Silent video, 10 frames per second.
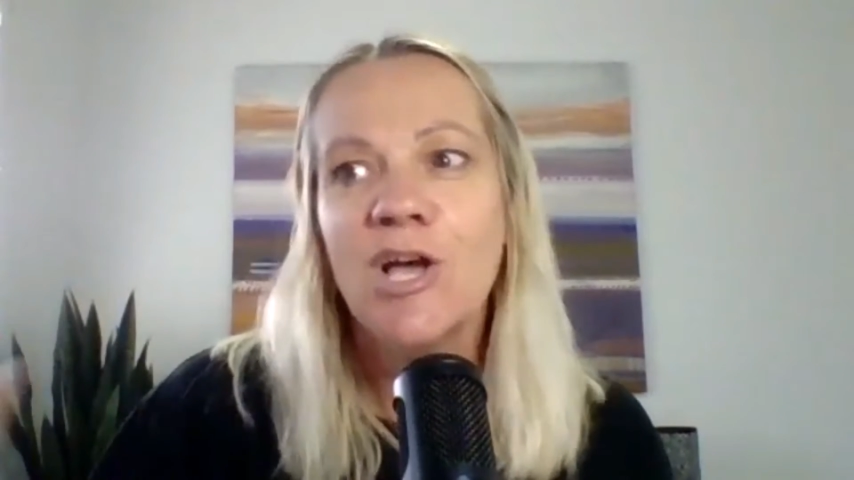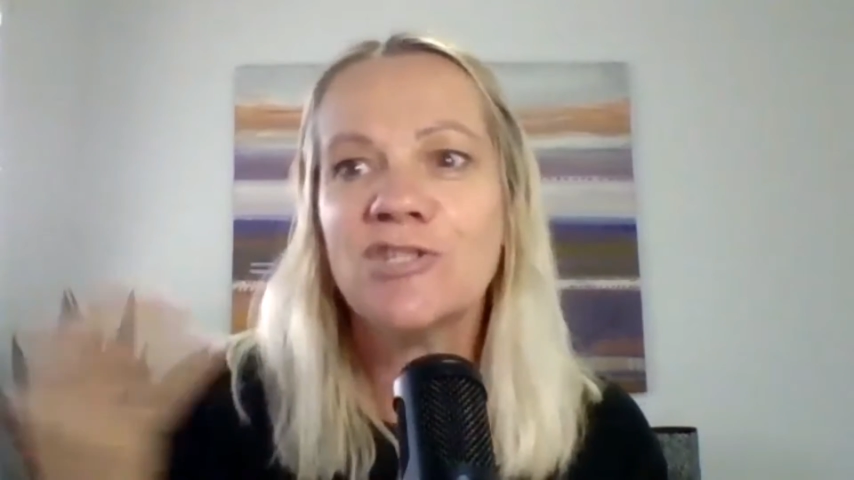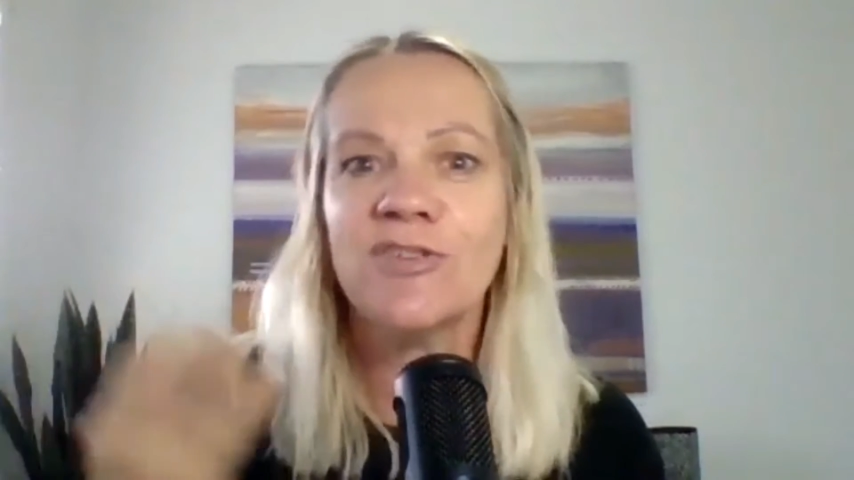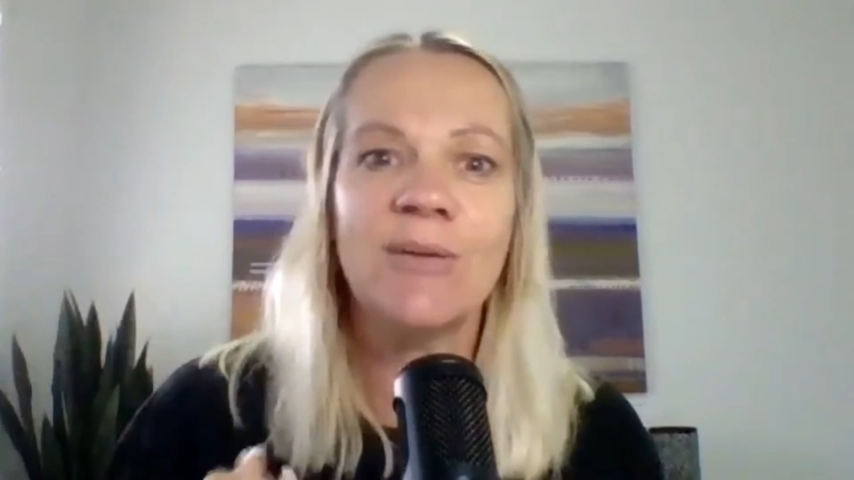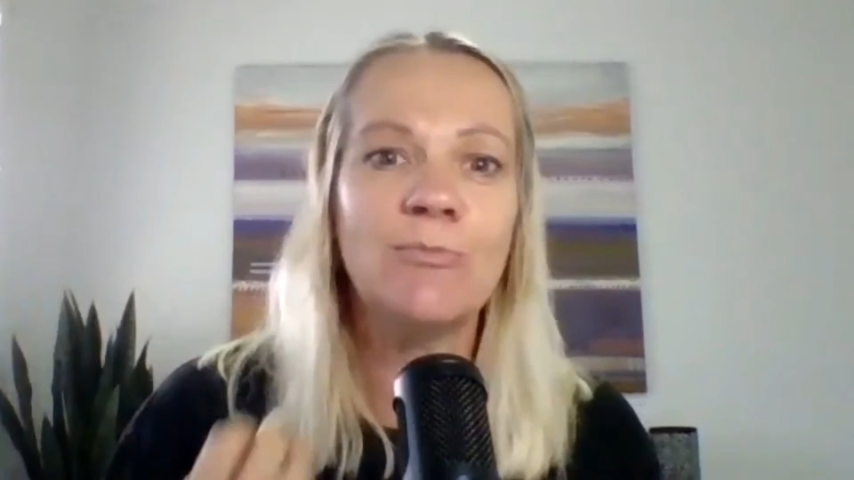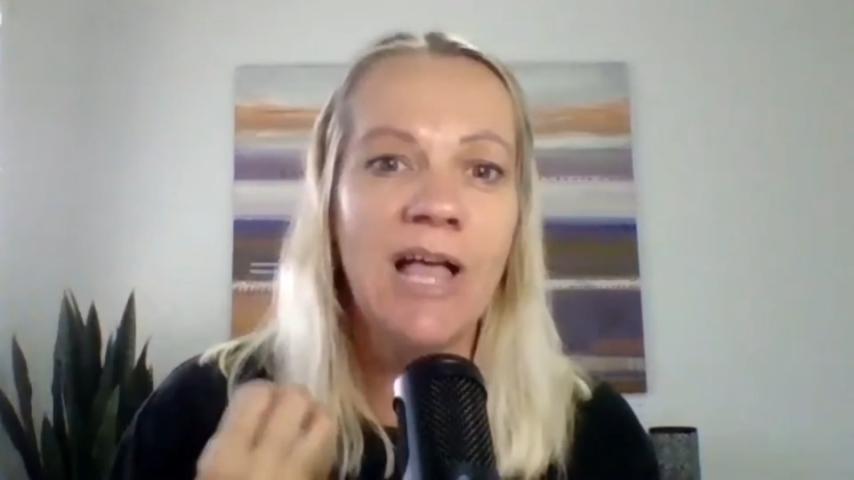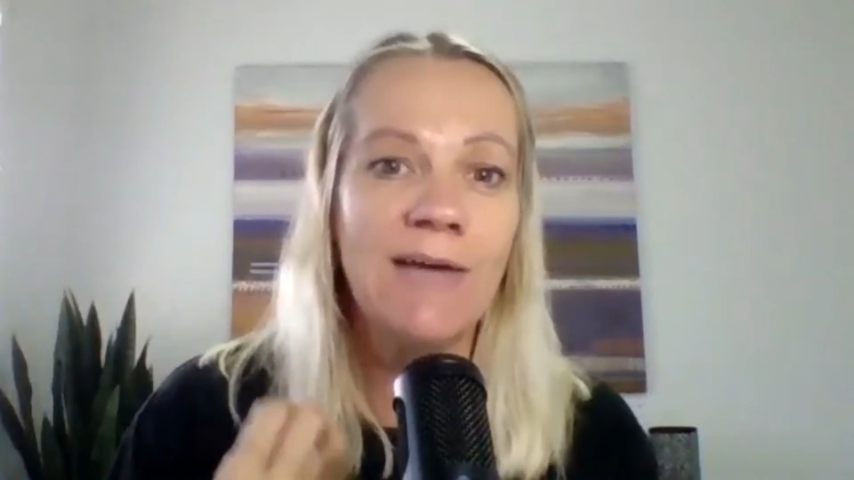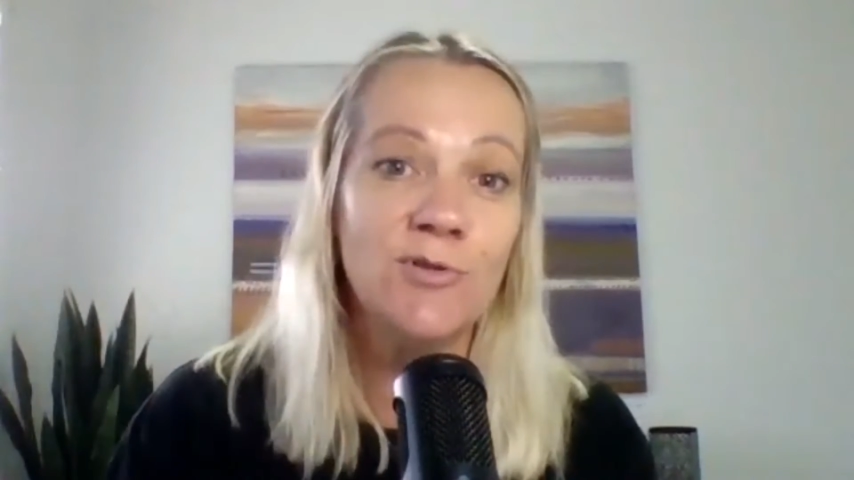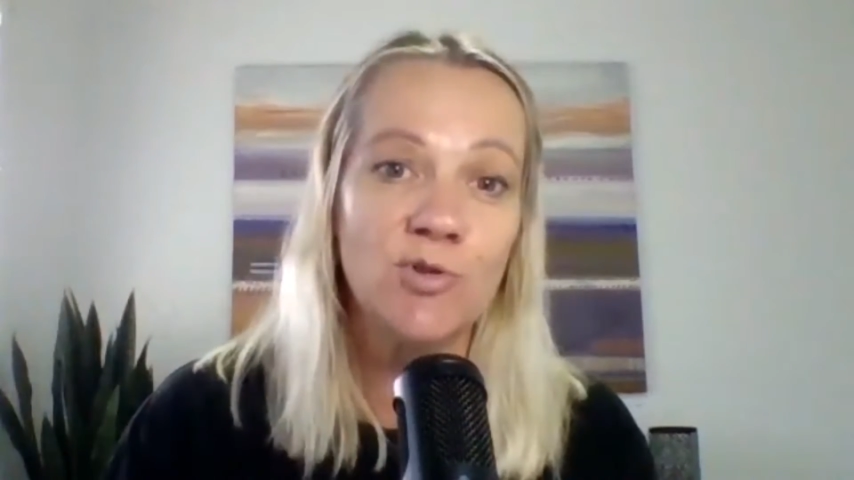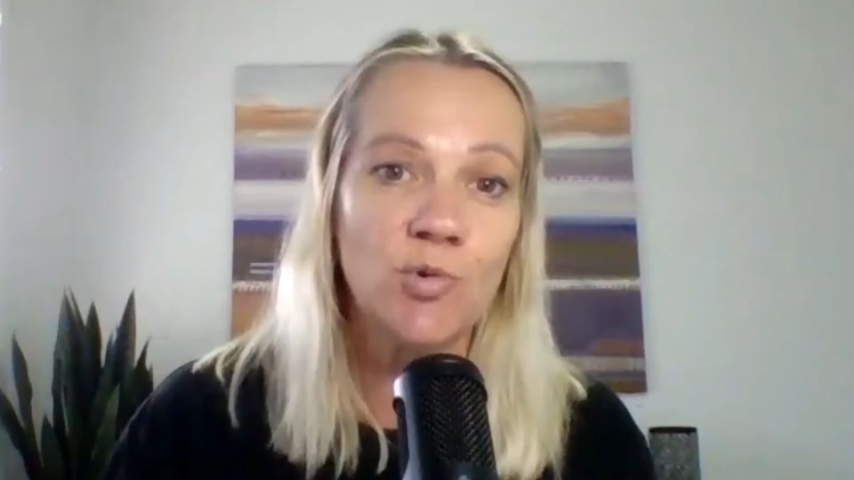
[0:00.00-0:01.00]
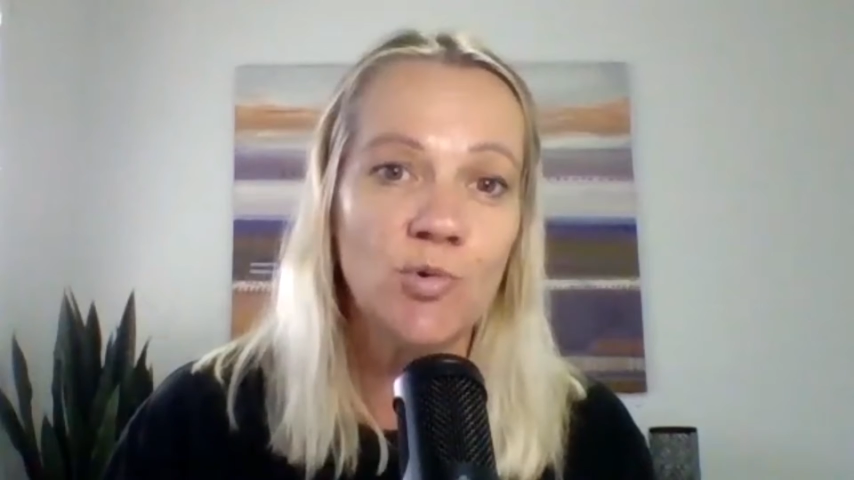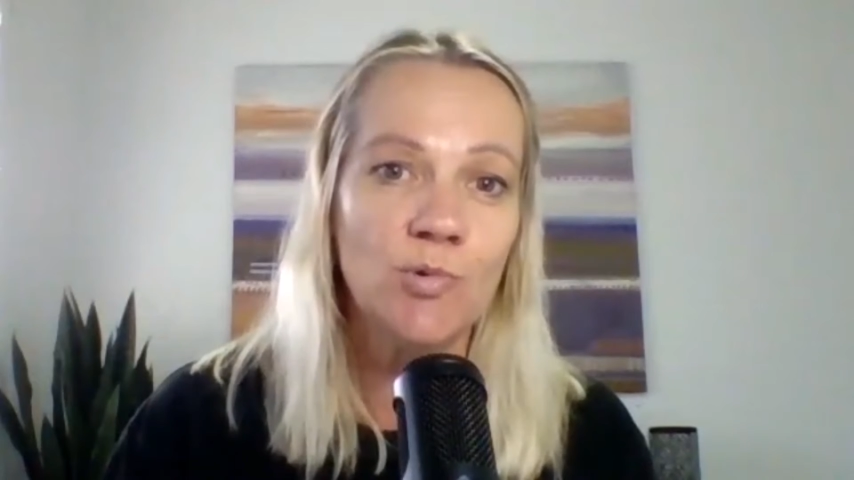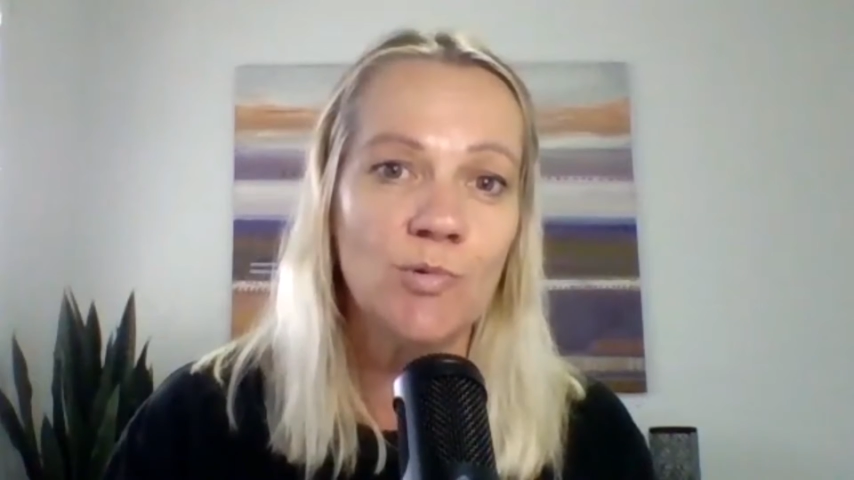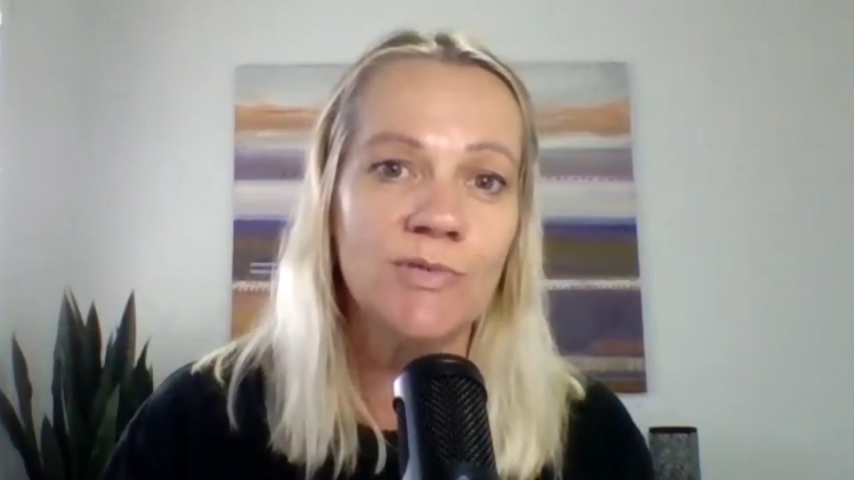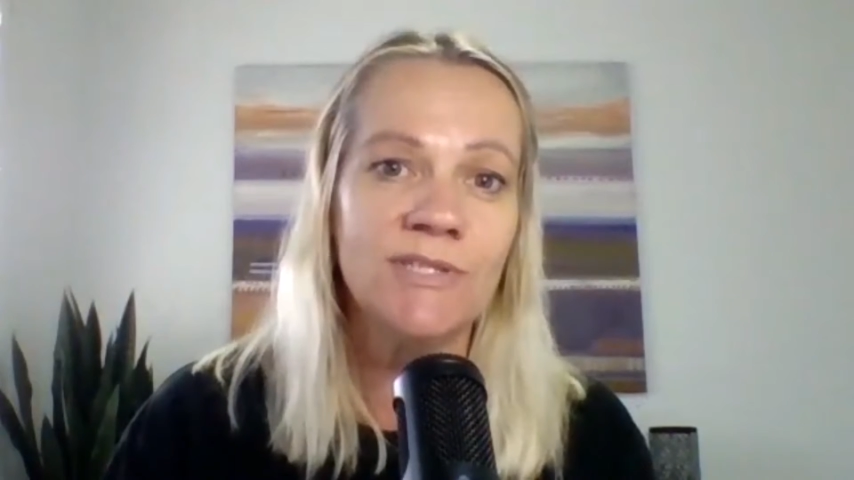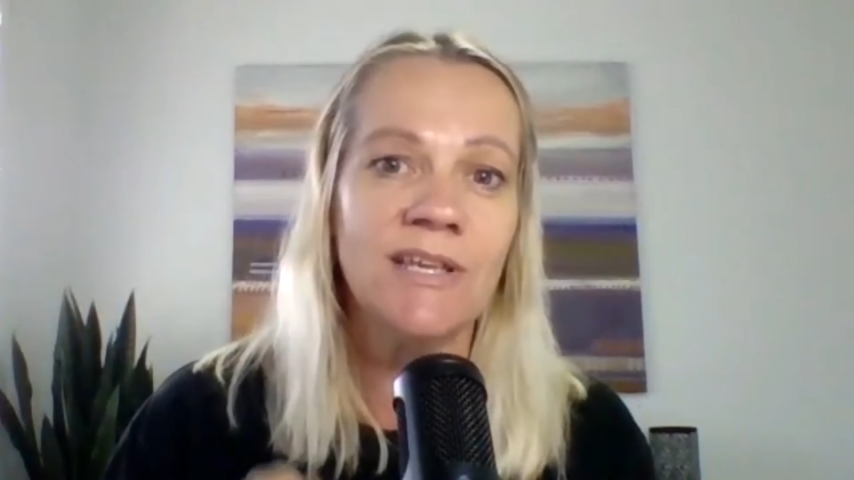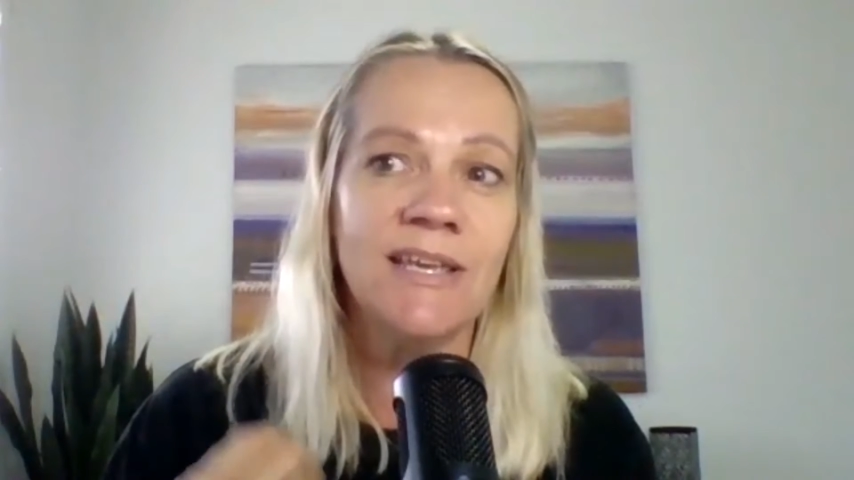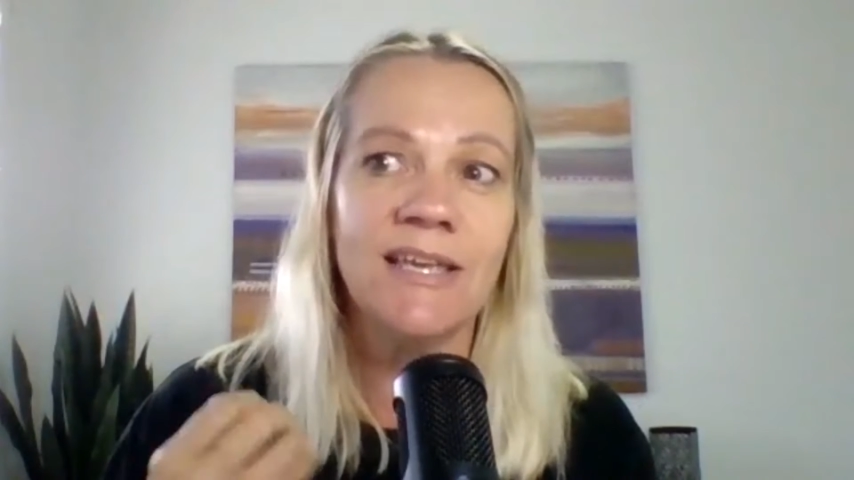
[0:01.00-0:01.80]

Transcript: So then we'll have the tools